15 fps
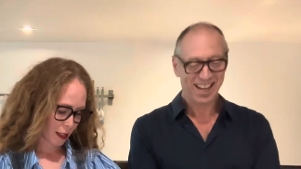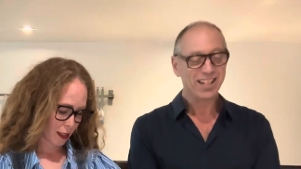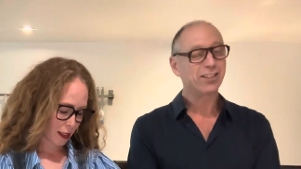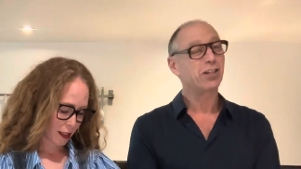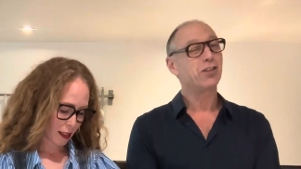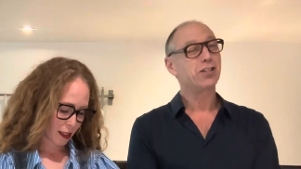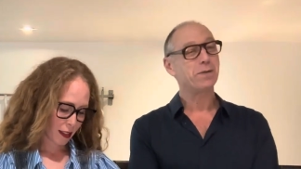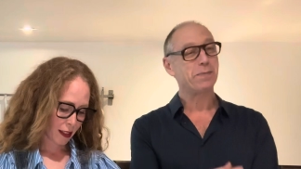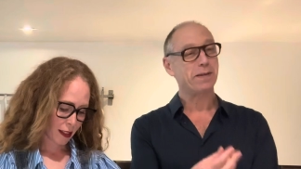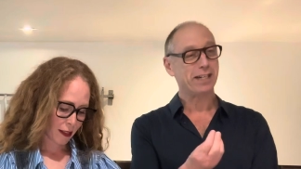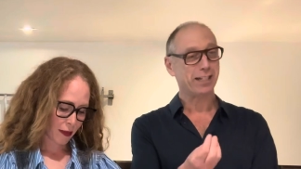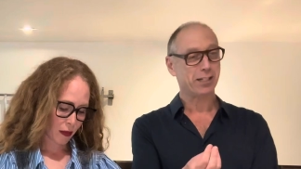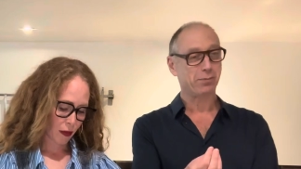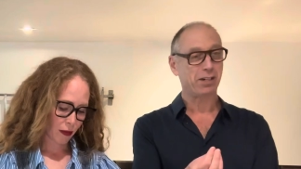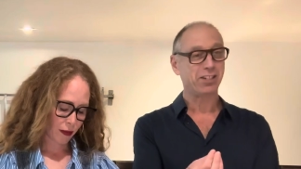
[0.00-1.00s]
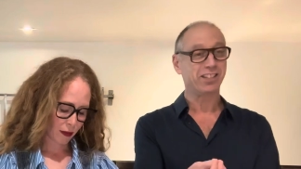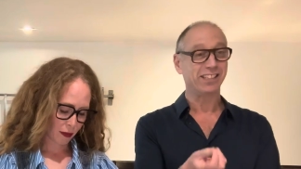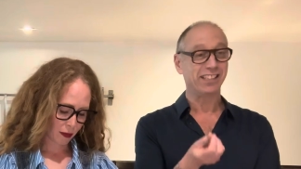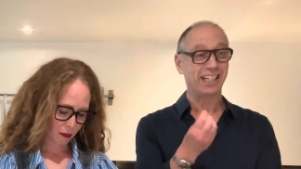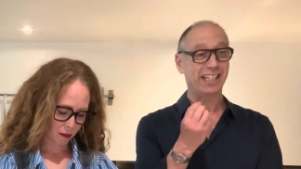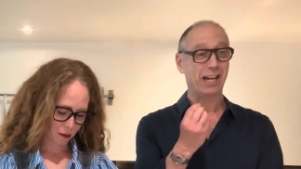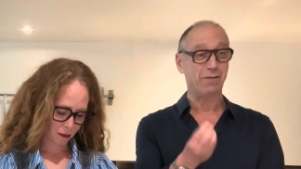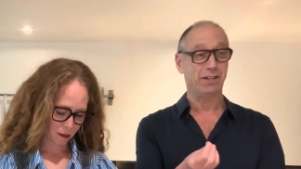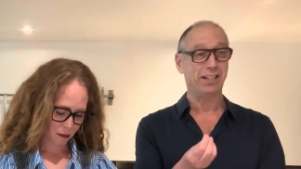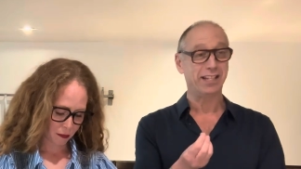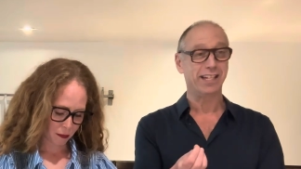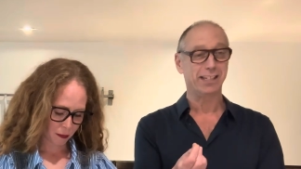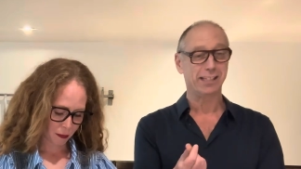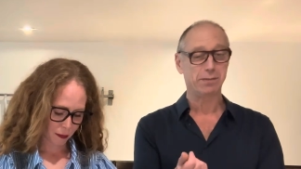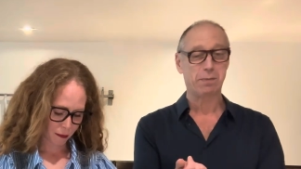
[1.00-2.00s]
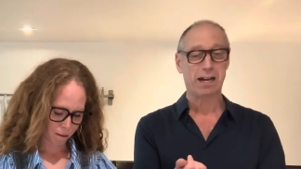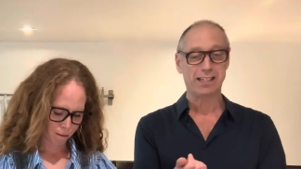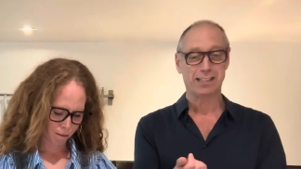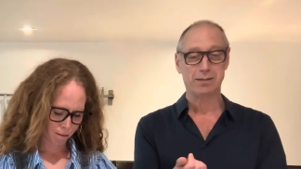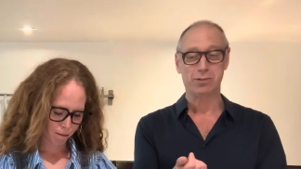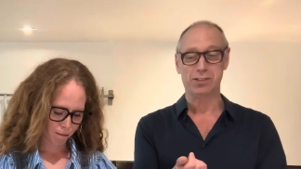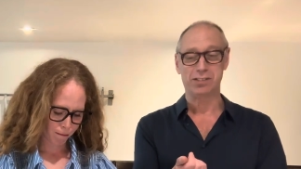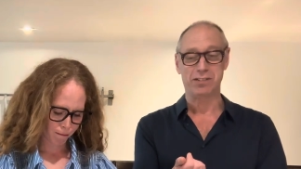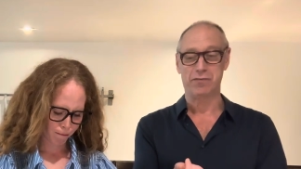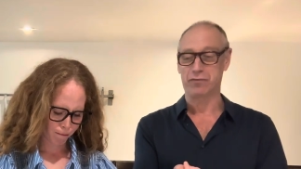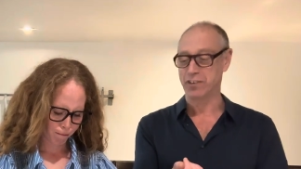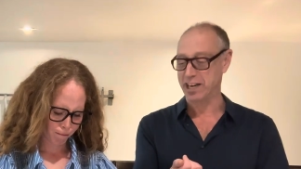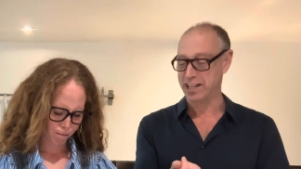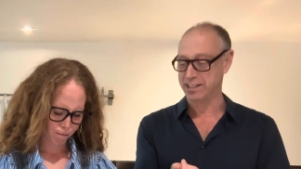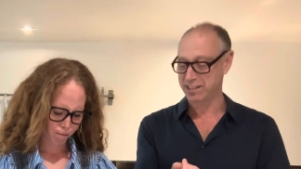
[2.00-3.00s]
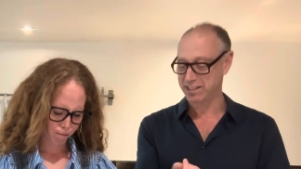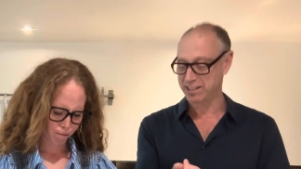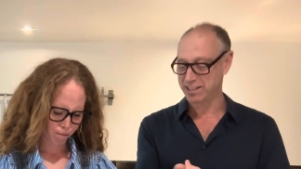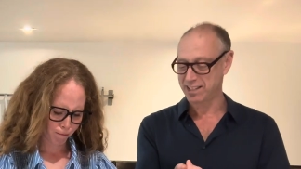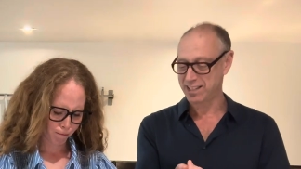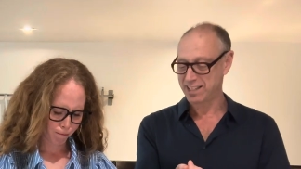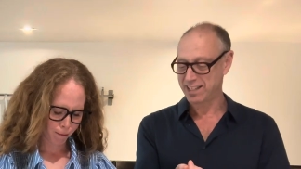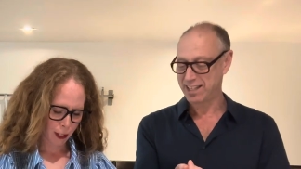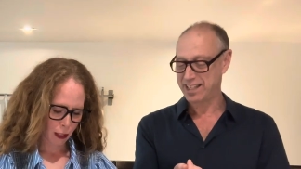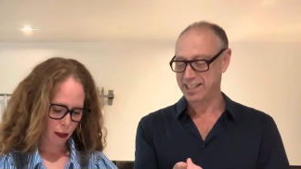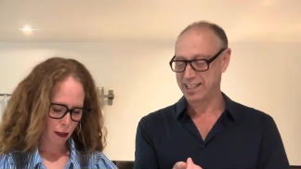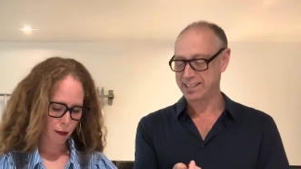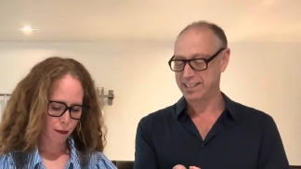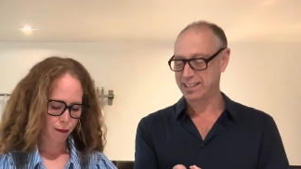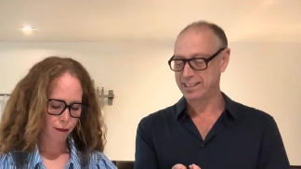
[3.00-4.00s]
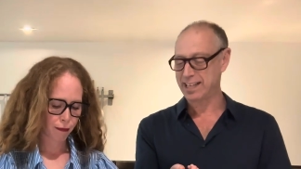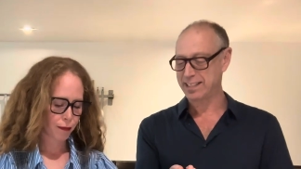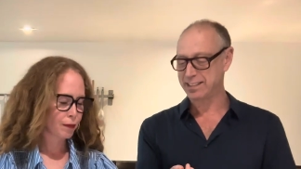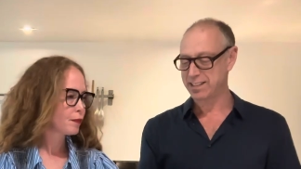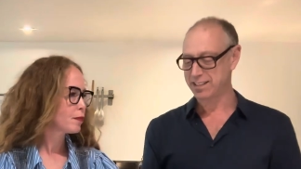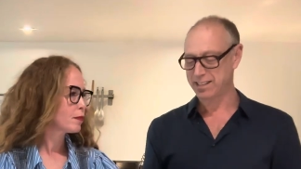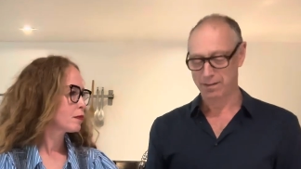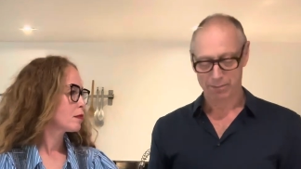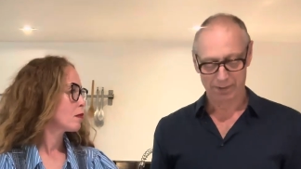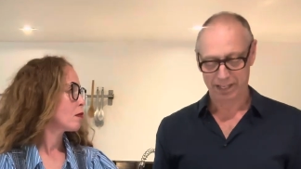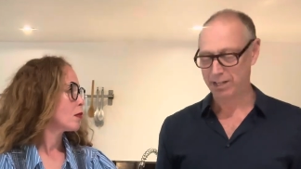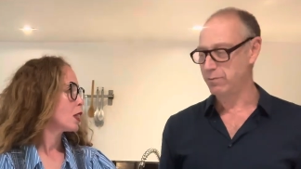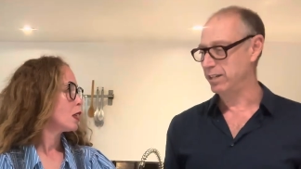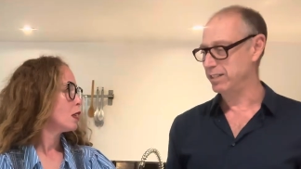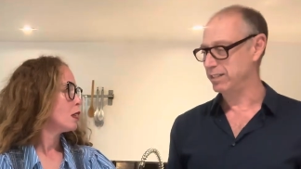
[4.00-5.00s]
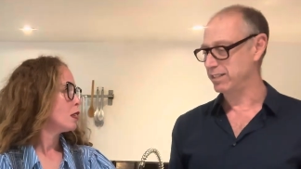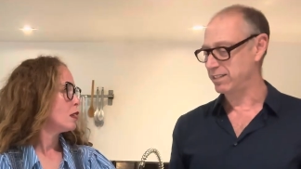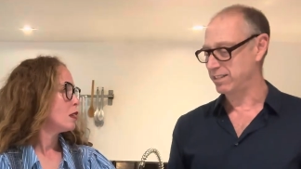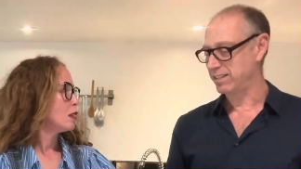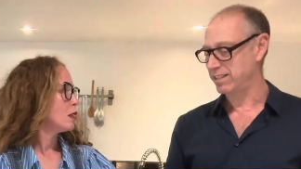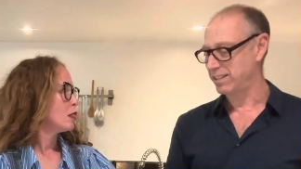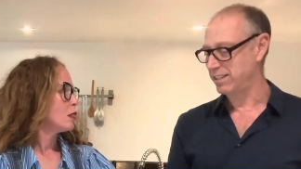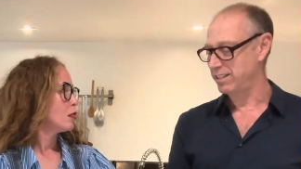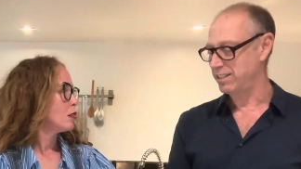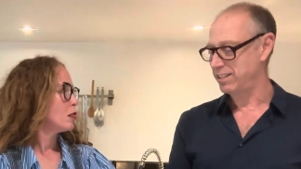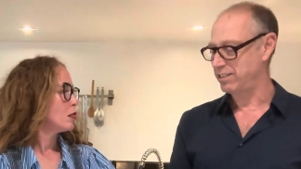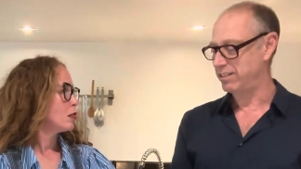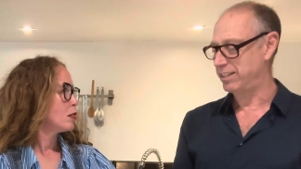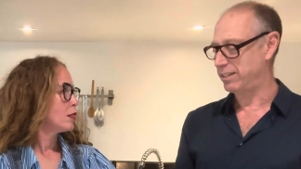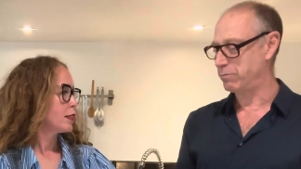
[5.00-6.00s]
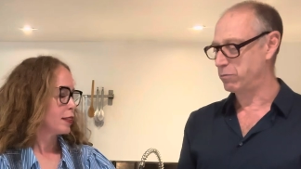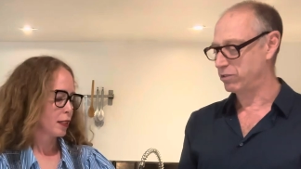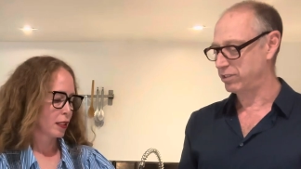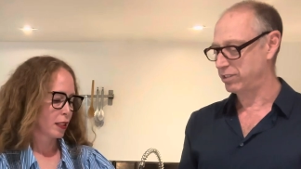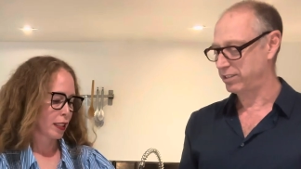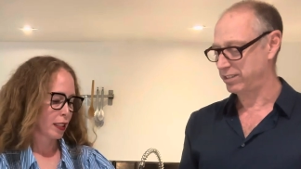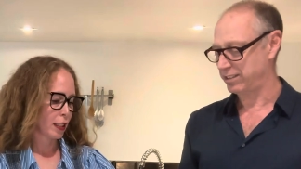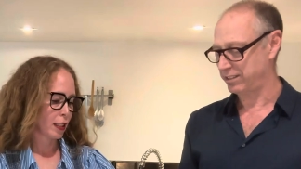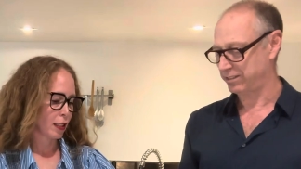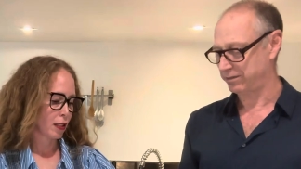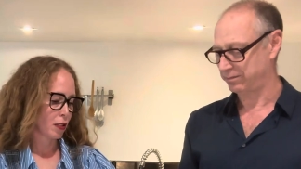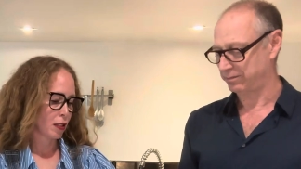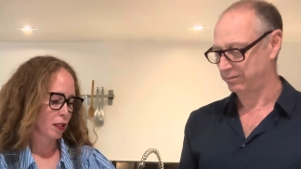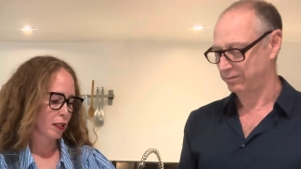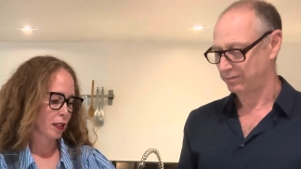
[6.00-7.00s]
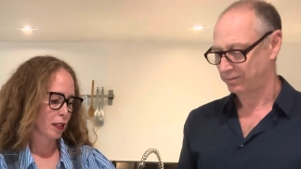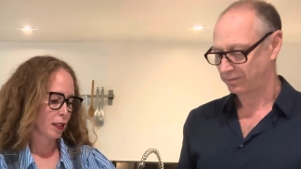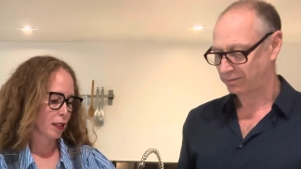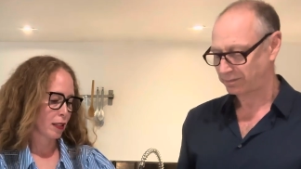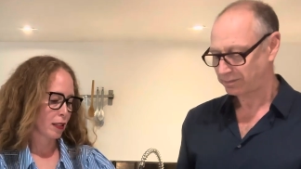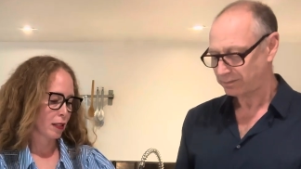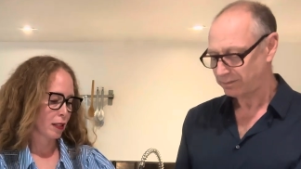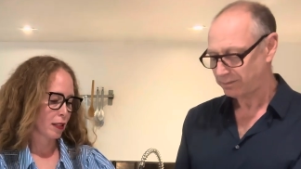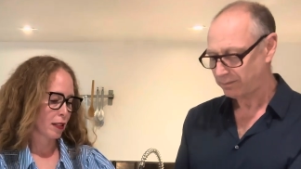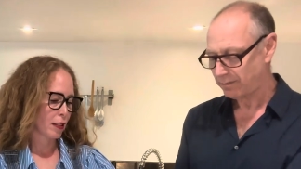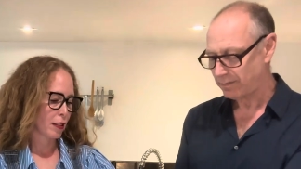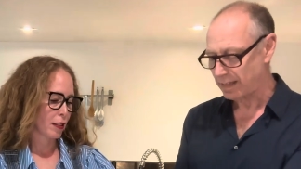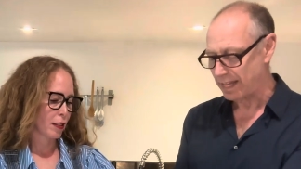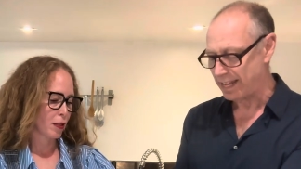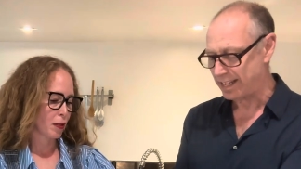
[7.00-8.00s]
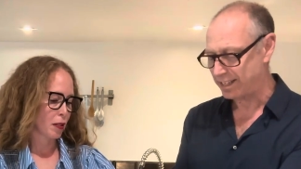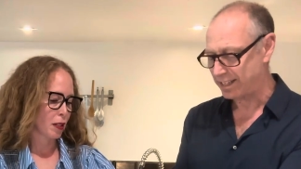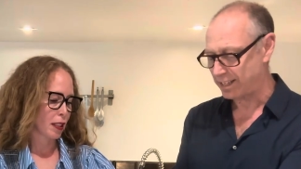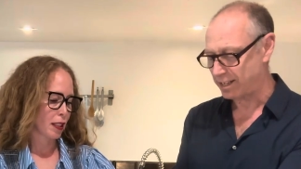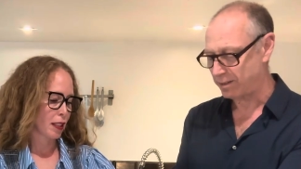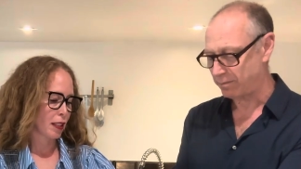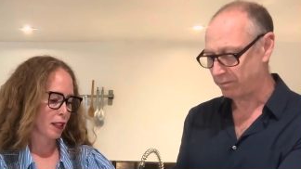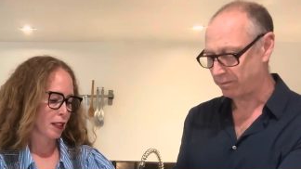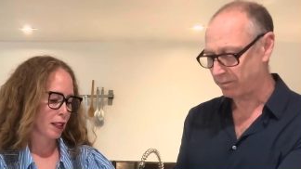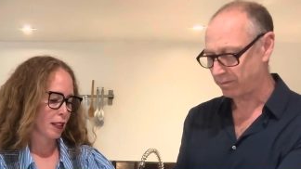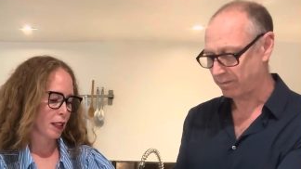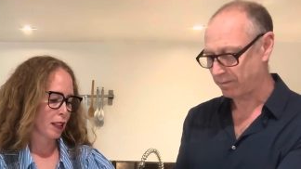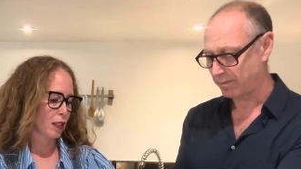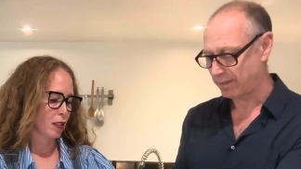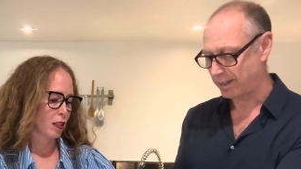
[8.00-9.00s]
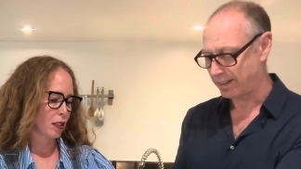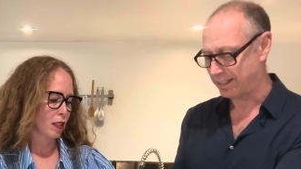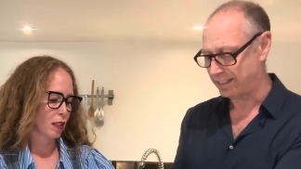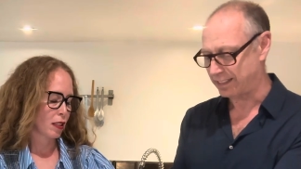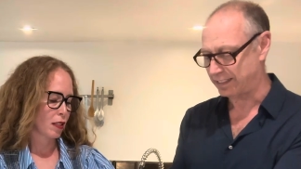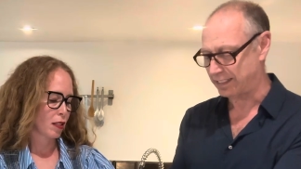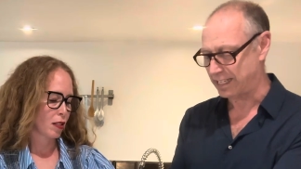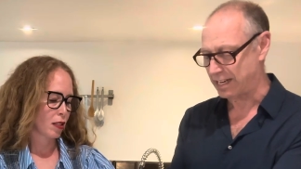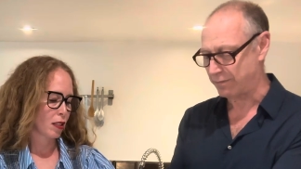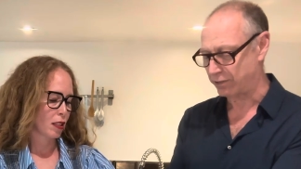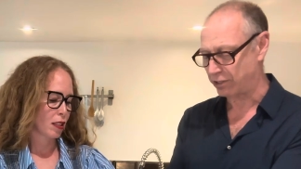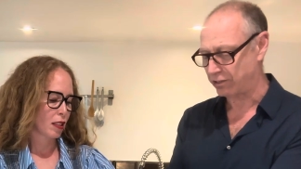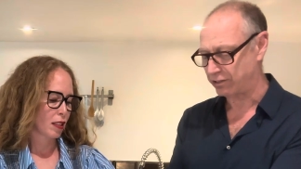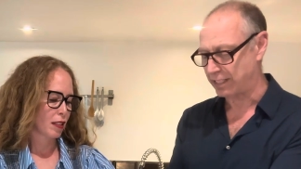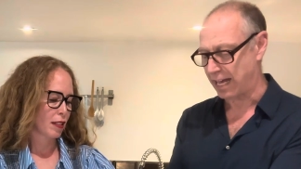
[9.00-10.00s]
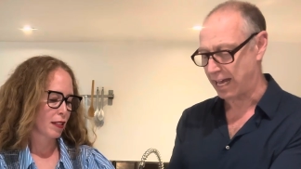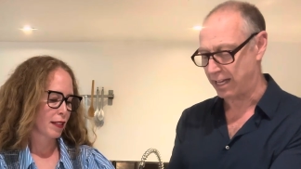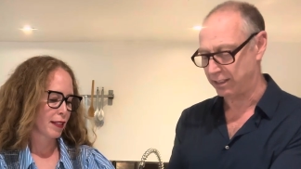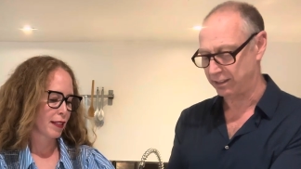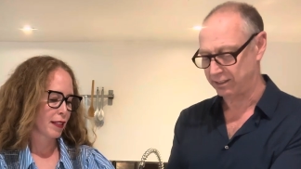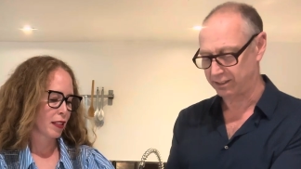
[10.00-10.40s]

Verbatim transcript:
Speaker 1: There used to be an expression like everything is possible in France. And I said that to somebody once. Do you need more? I need a little Yeah, Yeah. They said they never heard that.